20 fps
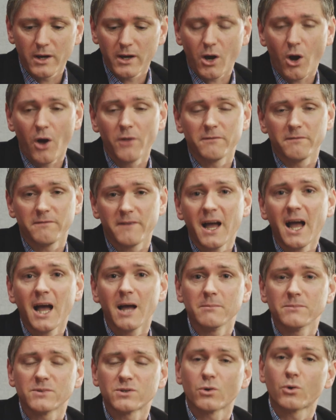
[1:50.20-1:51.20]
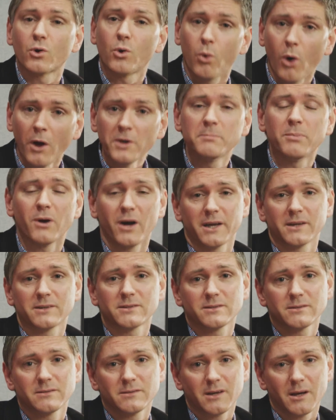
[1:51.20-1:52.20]
on farms, quad
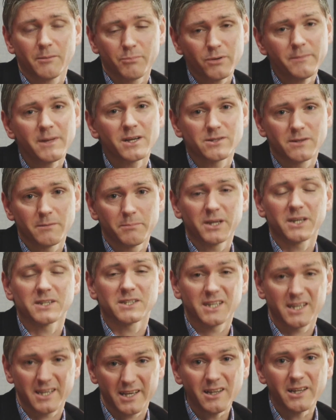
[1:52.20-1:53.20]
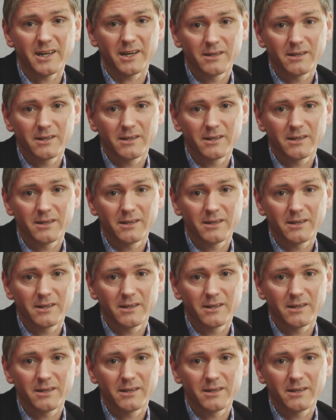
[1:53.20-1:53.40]
bikes are pretty much the biggest killer.